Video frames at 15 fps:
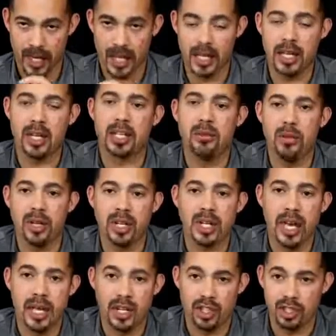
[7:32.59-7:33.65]
and it
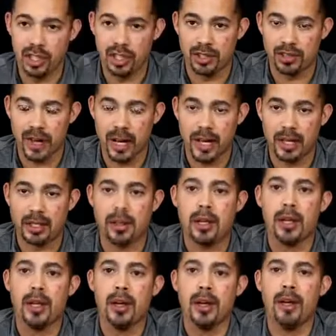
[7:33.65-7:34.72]
communicated just fine.
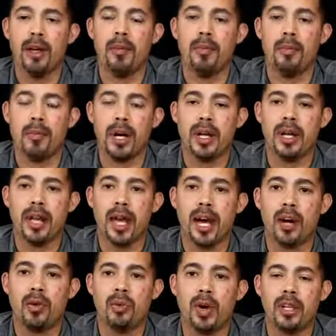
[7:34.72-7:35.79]
But
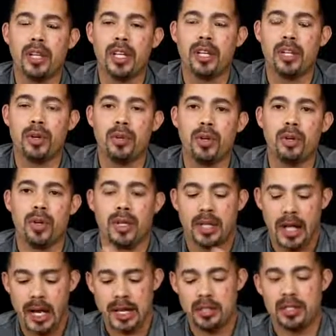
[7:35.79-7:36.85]
now one thing you will
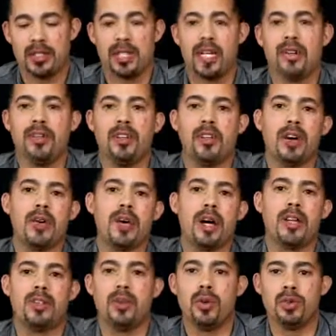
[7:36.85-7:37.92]
realize is even though
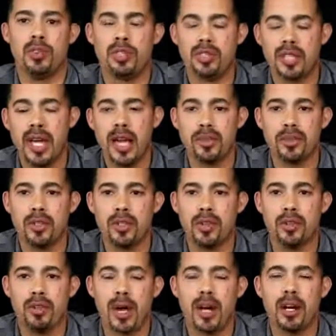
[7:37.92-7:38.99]
I use the Samsung,
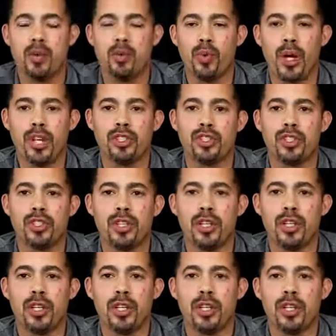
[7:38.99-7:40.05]
no matter which
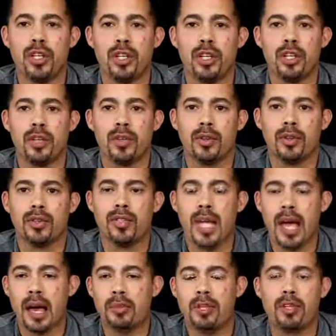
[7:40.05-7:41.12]

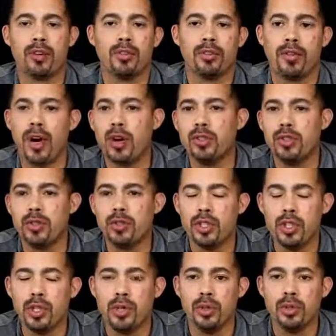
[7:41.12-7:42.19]
tablet or phone you
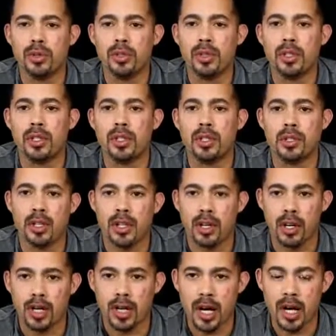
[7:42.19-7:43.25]
use,
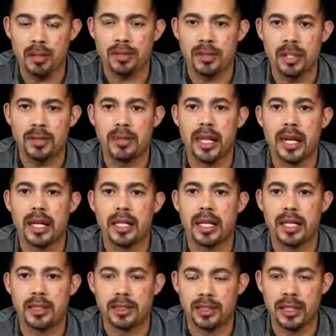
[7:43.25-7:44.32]
the
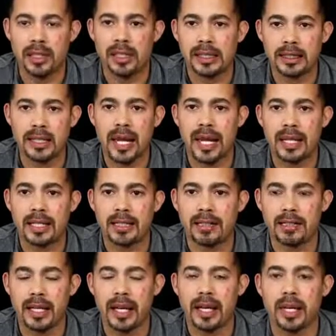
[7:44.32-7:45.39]
update is still exactly
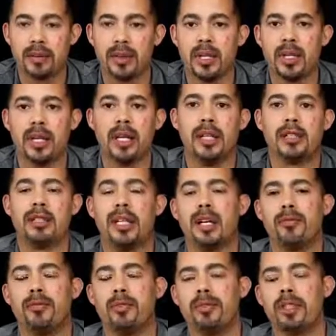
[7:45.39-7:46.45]
the same,
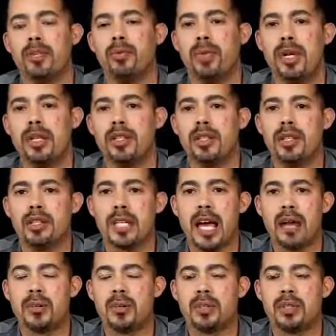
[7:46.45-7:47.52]
except for some reason the
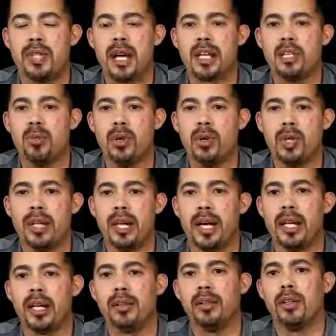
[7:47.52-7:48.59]
tablet was not
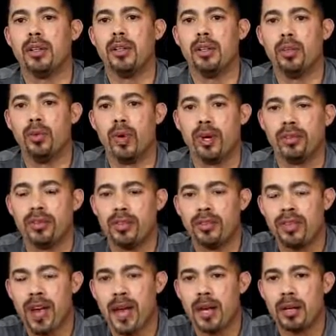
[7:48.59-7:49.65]
communicating with the
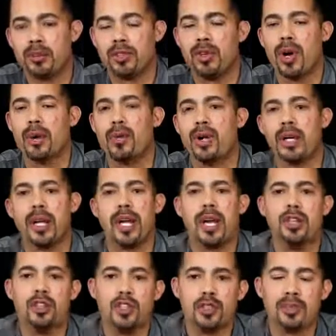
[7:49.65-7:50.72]
Phantom. So I went
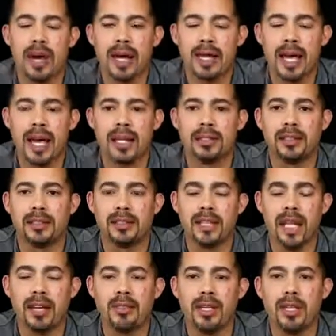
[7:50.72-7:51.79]
ahead and used my Galaxy
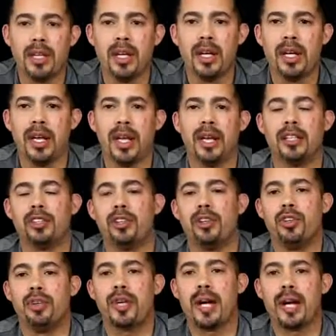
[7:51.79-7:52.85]
7, and so
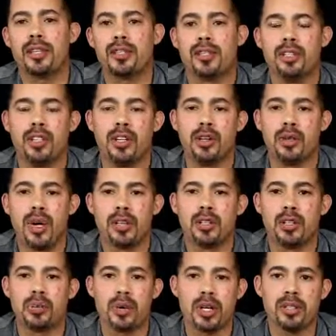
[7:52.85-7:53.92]
you guys can see the
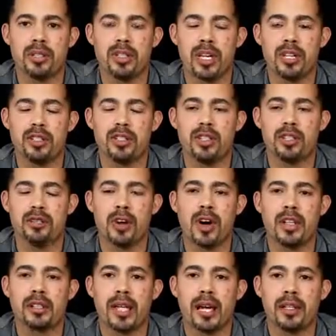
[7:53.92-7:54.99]
rest of the presentation as
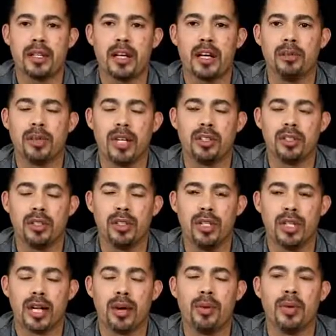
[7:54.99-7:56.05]
far as how the update should
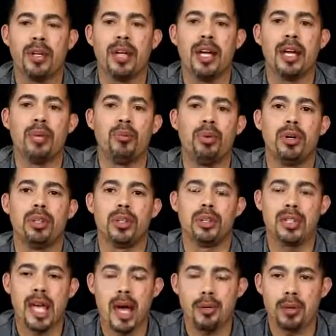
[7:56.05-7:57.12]
look, I went ahead and put the
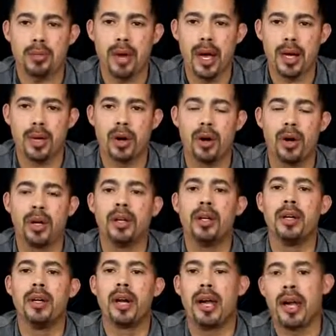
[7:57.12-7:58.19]
tablet back on
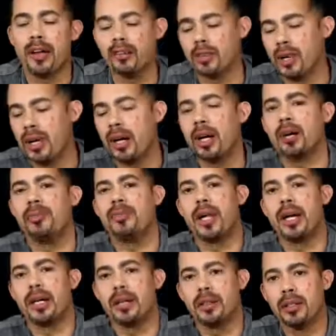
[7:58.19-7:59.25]
after I
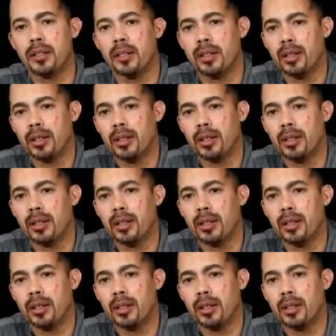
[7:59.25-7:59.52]
updated